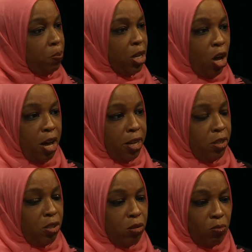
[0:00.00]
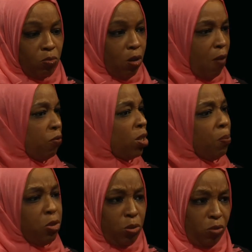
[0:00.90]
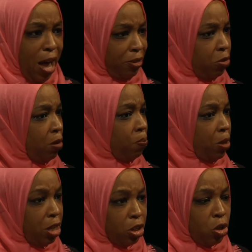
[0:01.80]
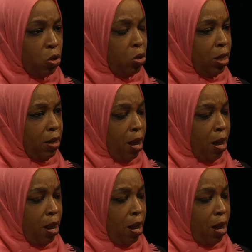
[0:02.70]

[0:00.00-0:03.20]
because of some of those factors and political and,